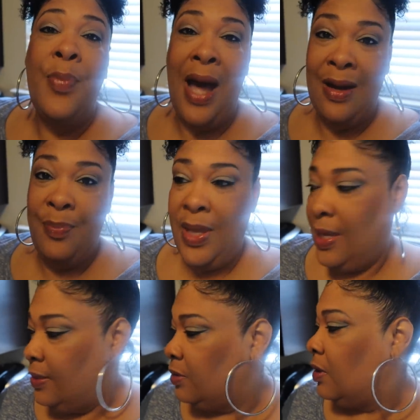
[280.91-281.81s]
pot of
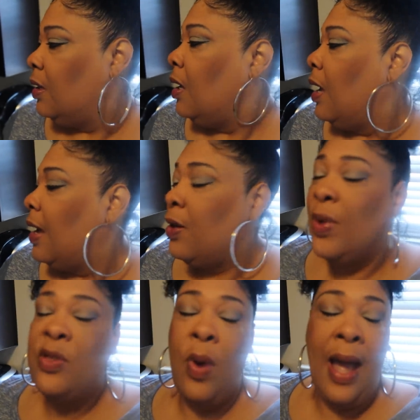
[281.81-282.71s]
beans. And the
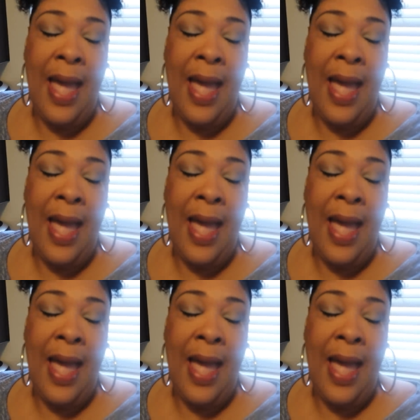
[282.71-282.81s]
reason why